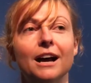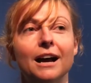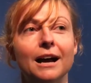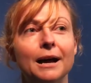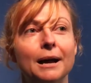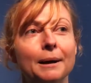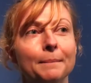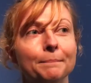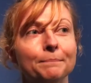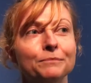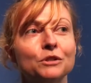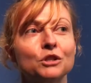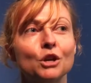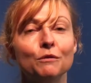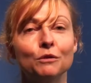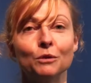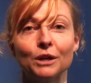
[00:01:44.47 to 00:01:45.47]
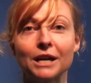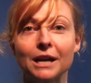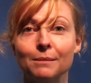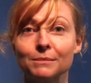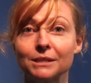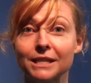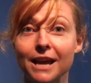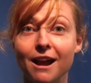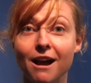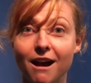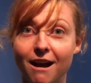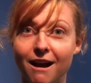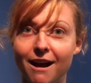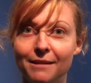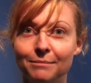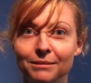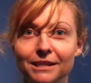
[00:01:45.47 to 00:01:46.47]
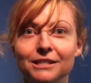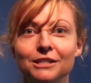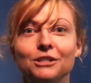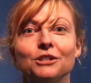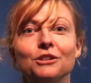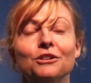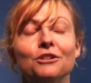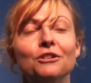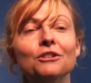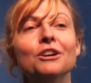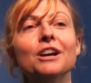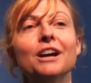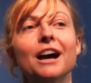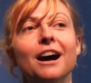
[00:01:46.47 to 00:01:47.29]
Um, so if you want to come say hi, please do.